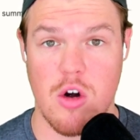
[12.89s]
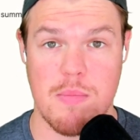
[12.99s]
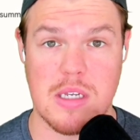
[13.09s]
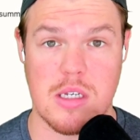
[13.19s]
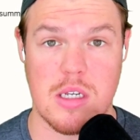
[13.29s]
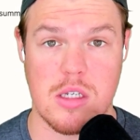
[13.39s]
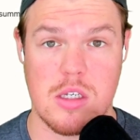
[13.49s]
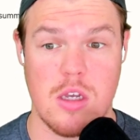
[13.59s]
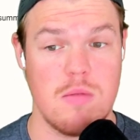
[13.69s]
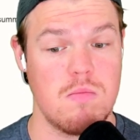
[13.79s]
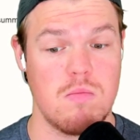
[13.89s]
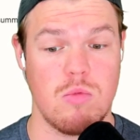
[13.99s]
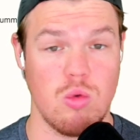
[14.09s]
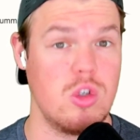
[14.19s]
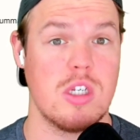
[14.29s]
business
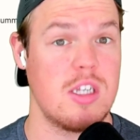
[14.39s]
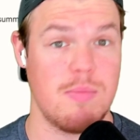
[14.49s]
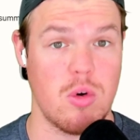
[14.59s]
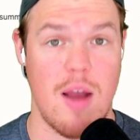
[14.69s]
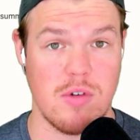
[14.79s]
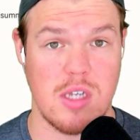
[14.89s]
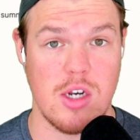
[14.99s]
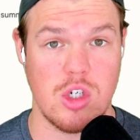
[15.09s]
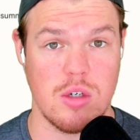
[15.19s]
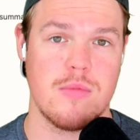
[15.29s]
through just simple conversation.